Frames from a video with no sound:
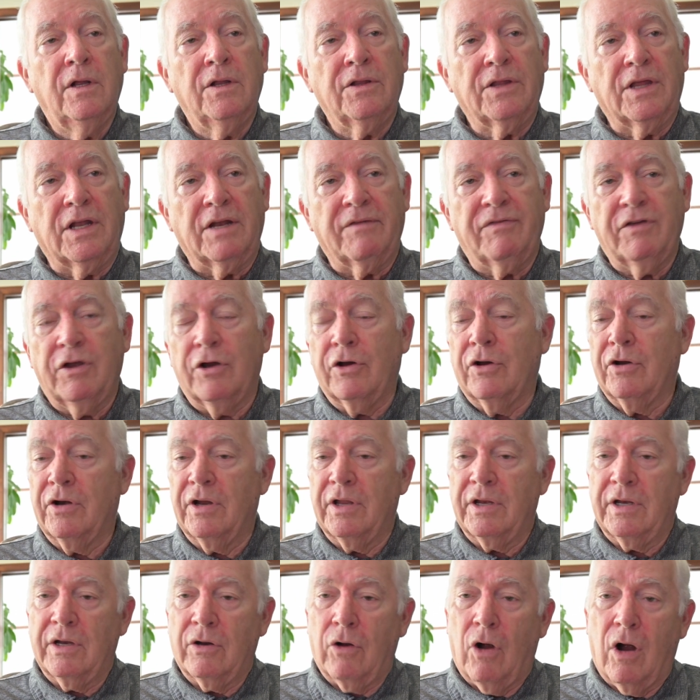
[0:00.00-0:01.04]
that if you're in
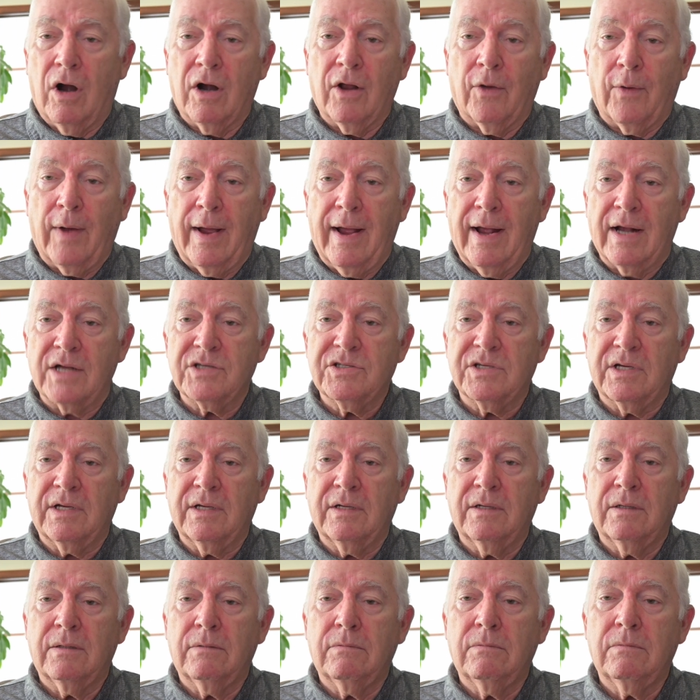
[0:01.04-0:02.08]
an auto
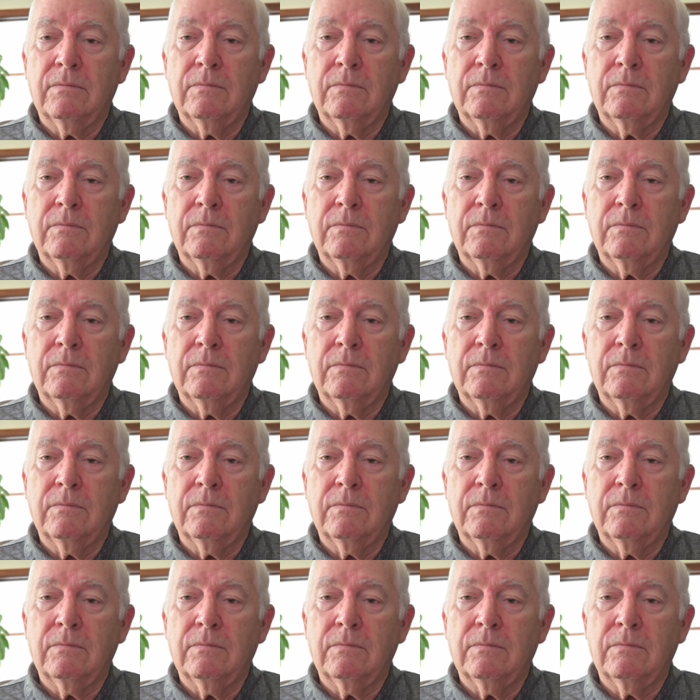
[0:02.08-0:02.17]
accident